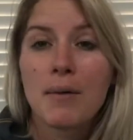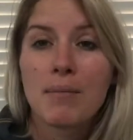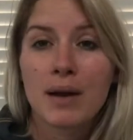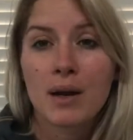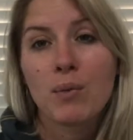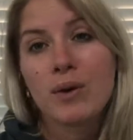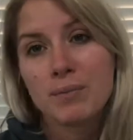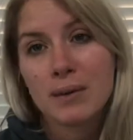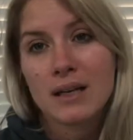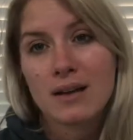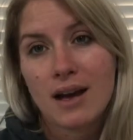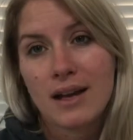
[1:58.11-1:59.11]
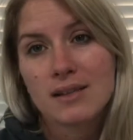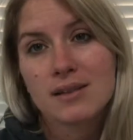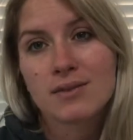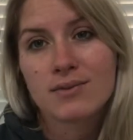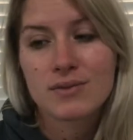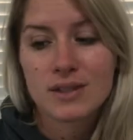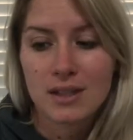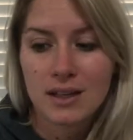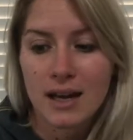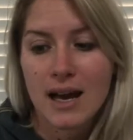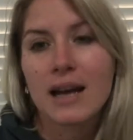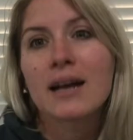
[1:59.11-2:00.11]
but it would be nice to
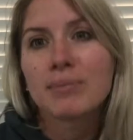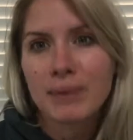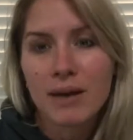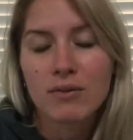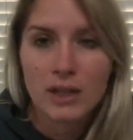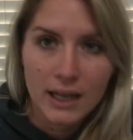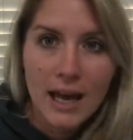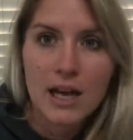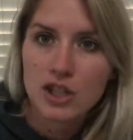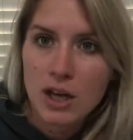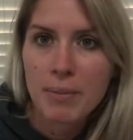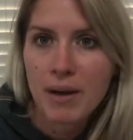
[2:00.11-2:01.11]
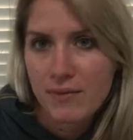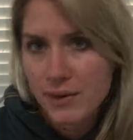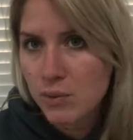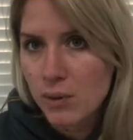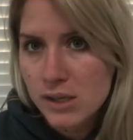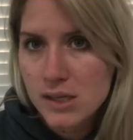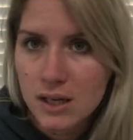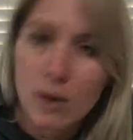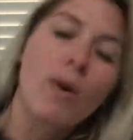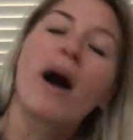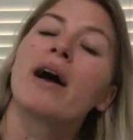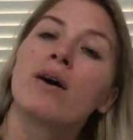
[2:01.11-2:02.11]
kind of be able to catch up every once in a
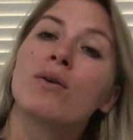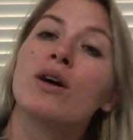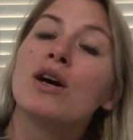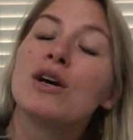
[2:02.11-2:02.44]
while.